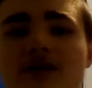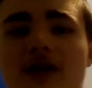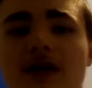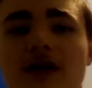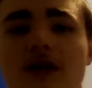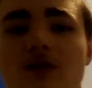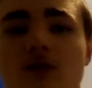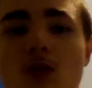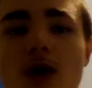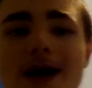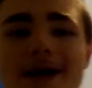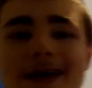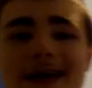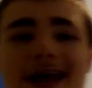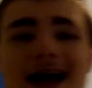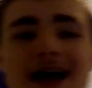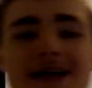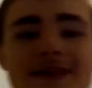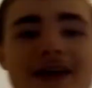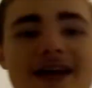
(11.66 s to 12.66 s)
gets, my
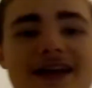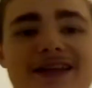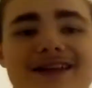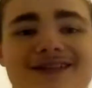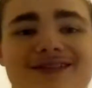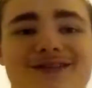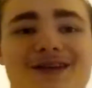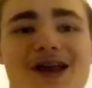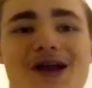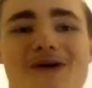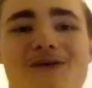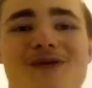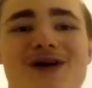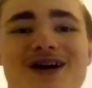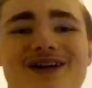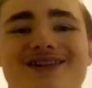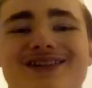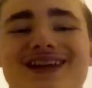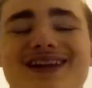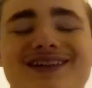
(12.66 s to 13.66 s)
god, that gets
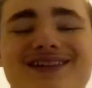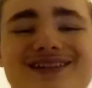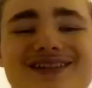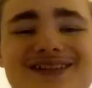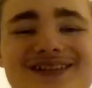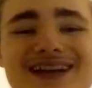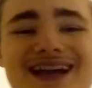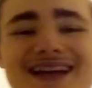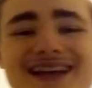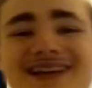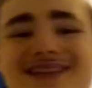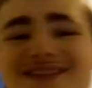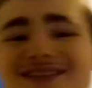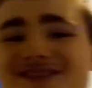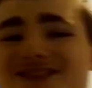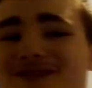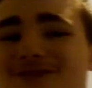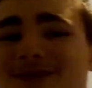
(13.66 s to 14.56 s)
worse instantly. I guess it's just